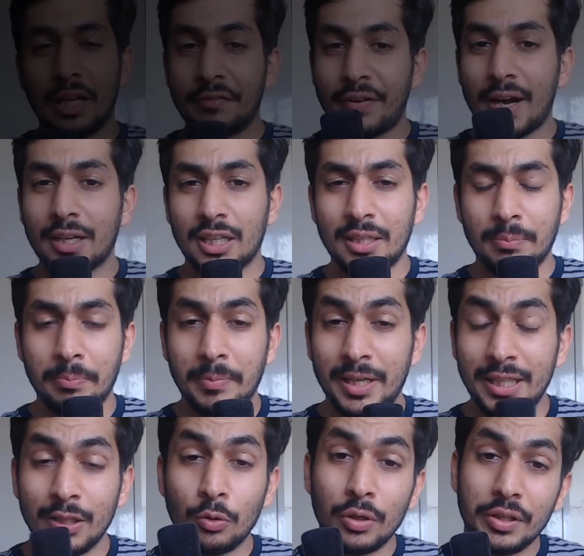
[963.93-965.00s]
fact, in
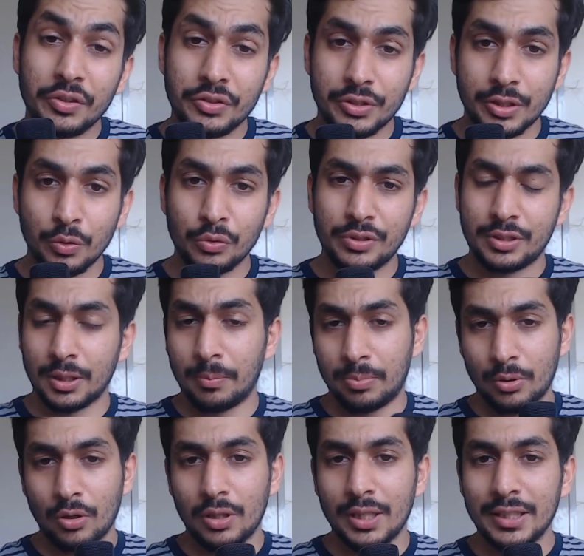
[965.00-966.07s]
many good institutes
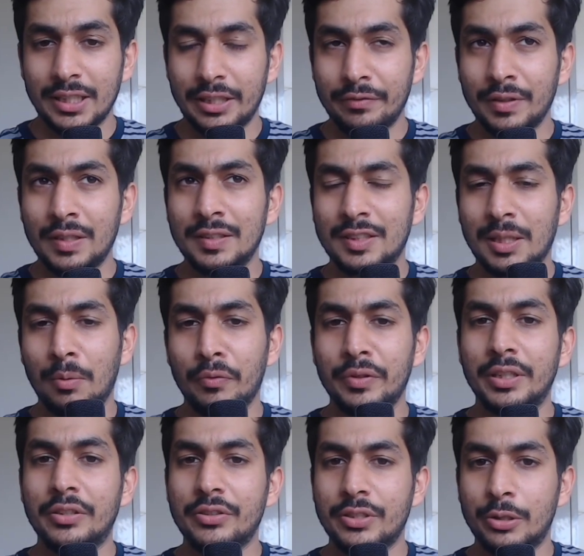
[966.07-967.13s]
abroad, and even some of
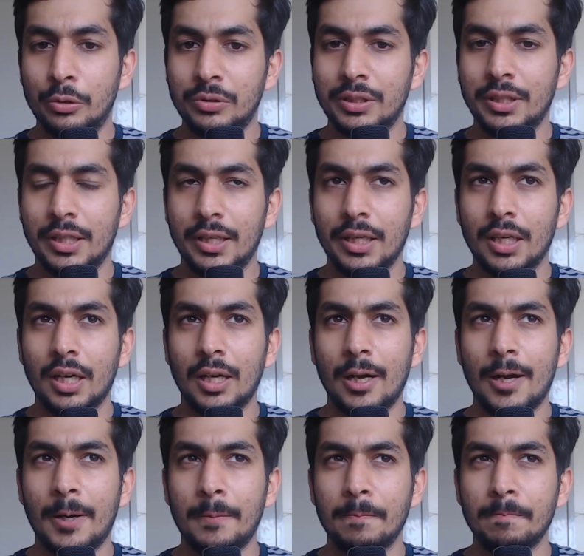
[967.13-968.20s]
the institutes in India,
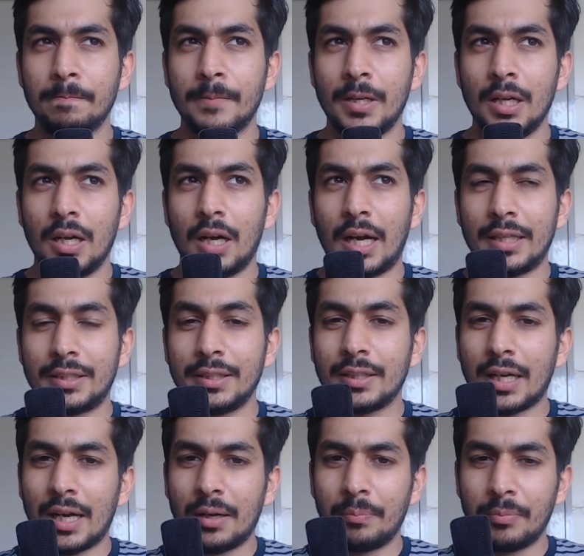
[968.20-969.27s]
I
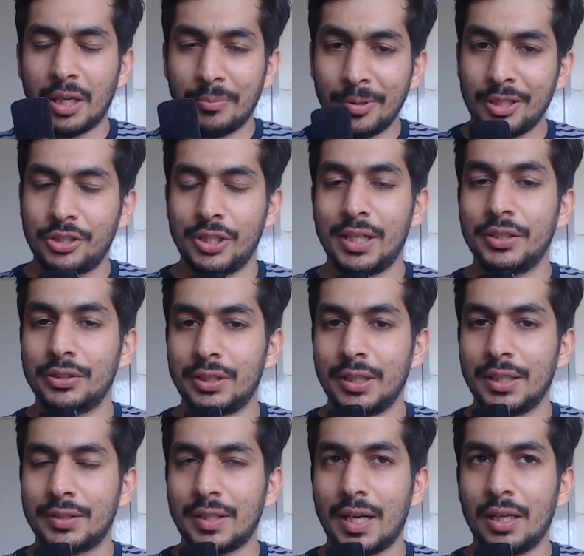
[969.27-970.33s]
think maybe
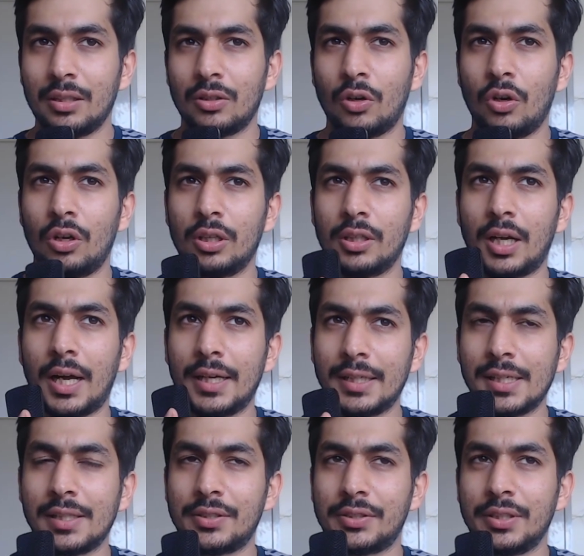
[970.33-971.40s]
JNCSR or
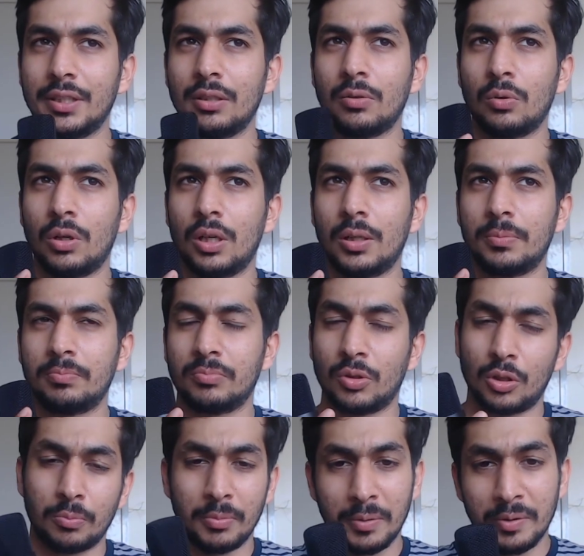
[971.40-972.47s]
IASC,
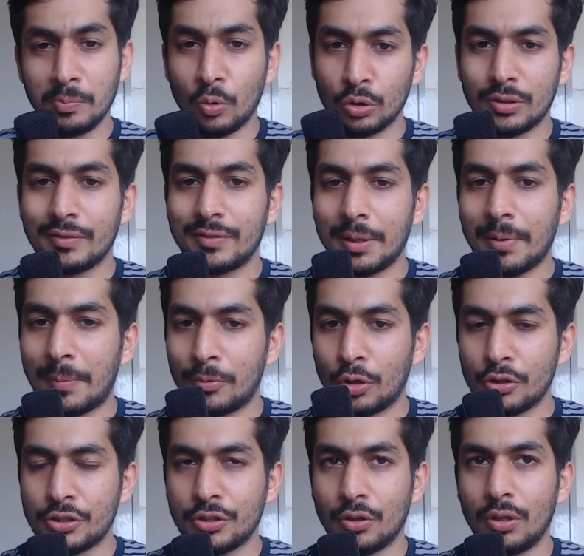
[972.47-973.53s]
or maybe both of them, I'm
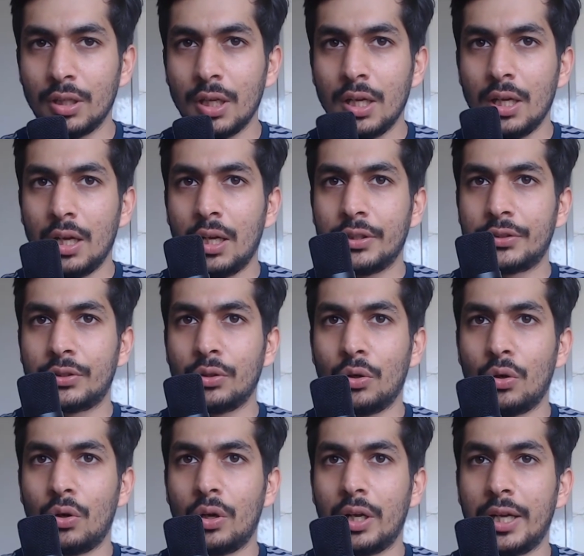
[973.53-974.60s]
not sure.
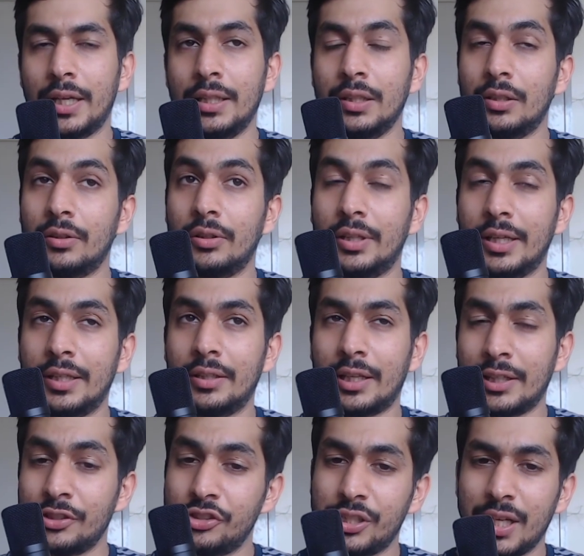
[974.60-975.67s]
So in
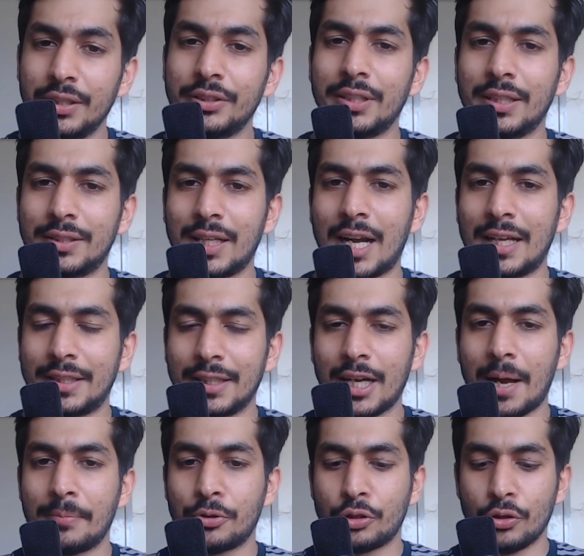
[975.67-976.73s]
JNCSR, I
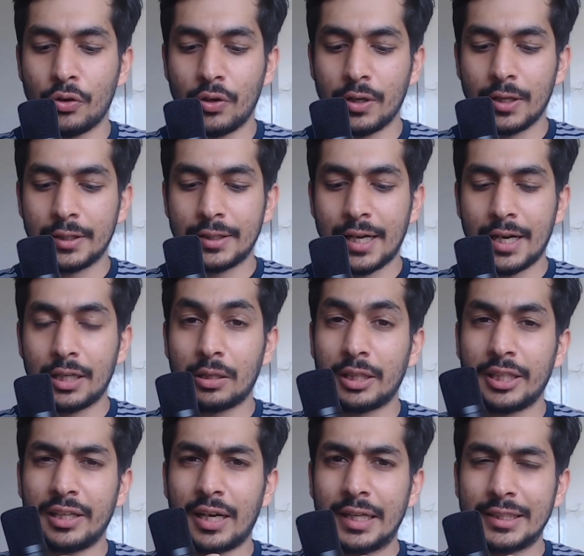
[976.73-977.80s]
think, I'm sure that
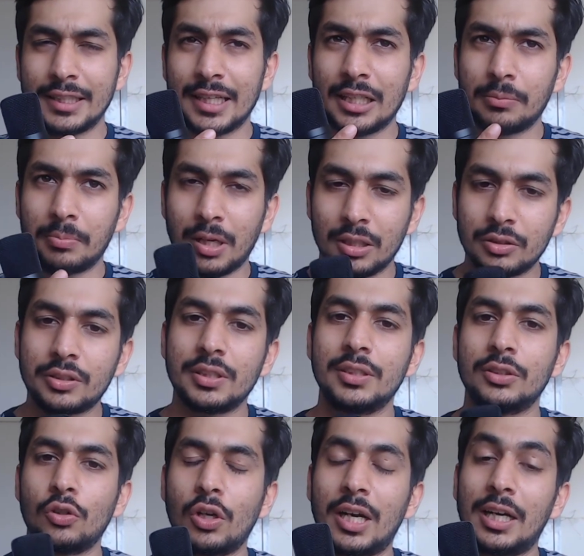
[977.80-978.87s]
I think at
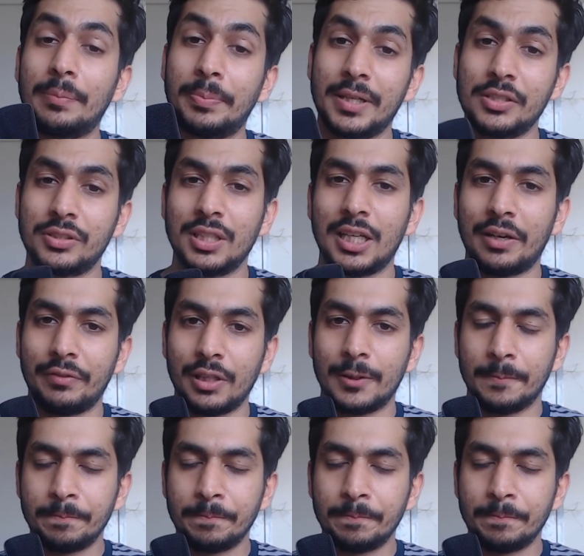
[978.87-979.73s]
master's or at PhD level,